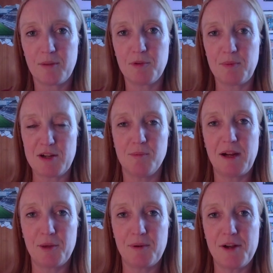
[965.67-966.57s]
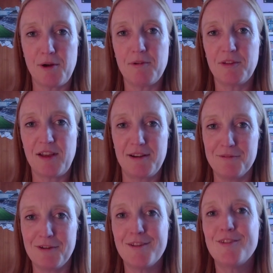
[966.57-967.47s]
I'm special, by the way. I know how to send
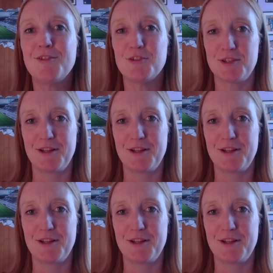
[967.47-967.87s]
invites, just so